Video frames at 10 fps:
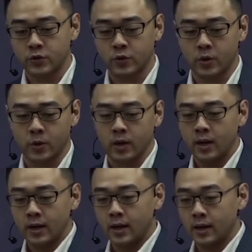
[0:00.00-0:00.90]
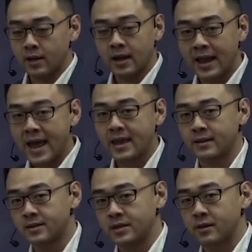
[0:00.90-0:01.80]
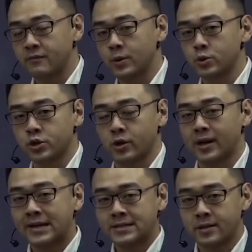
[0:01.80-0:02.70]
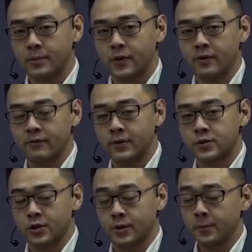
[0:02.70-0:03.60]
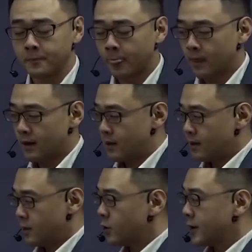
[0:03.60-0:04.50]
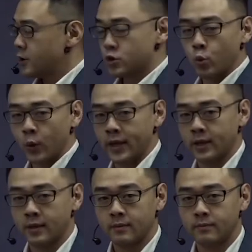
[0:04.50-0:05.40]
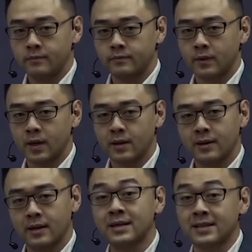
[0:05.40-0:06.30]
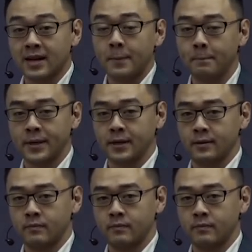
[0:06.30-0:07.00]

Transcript: your client in the future, customer in the future, you can use we as a company.